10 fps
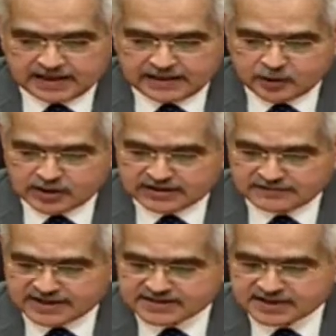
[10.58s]
Among
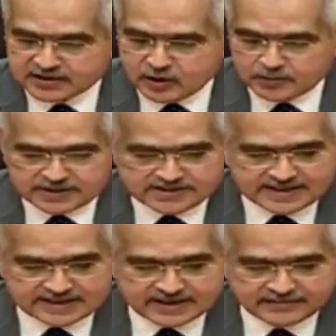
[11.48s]
advanced economies
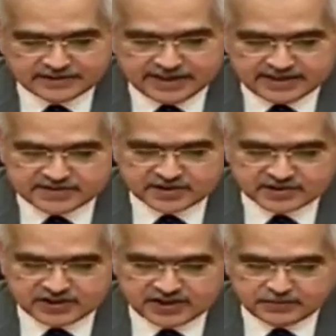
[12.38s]
that have released
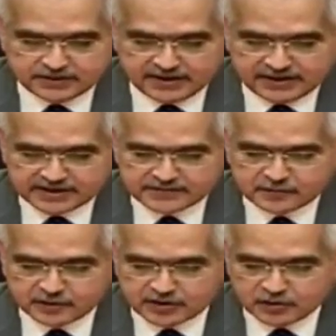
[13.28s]
GDP readings
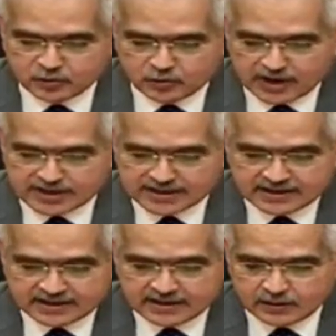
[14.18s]
for Q1
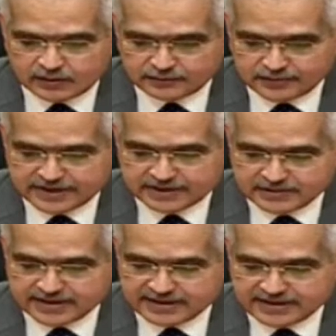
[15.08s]
of
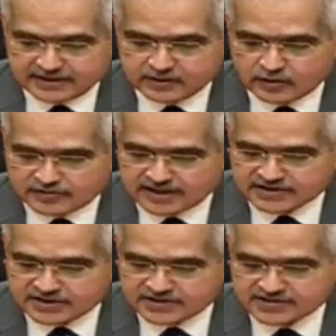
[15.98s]
2020,
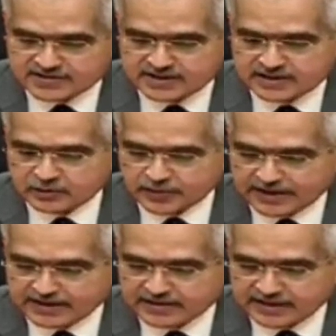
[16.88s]
contractions were
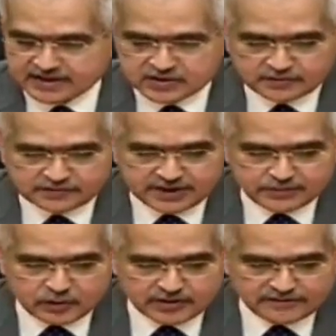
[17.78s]
in the range of
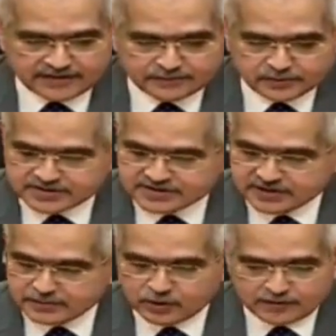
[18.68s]

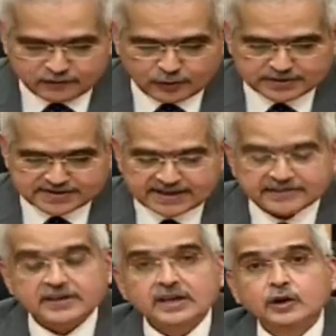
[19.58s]

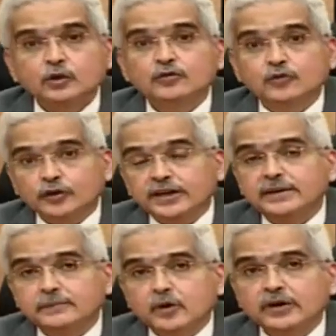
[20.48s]
3.4% to
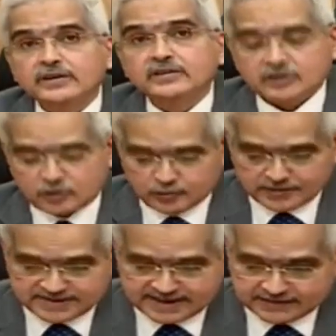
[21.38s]

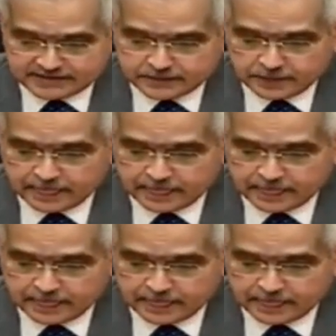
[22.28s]
14.2%.